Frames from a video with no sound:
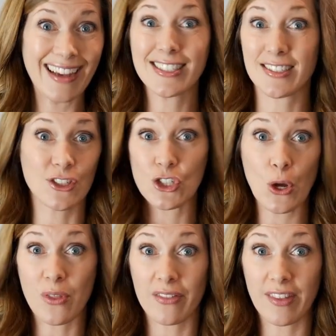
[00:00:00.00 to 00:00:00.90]
to
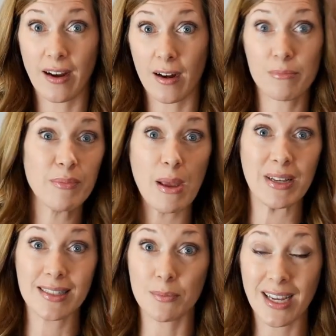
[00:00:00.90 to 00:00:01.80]
show that there maybe
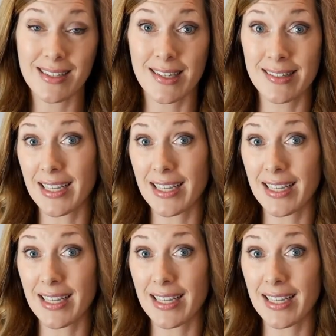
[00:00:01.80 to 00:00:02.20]
in some cases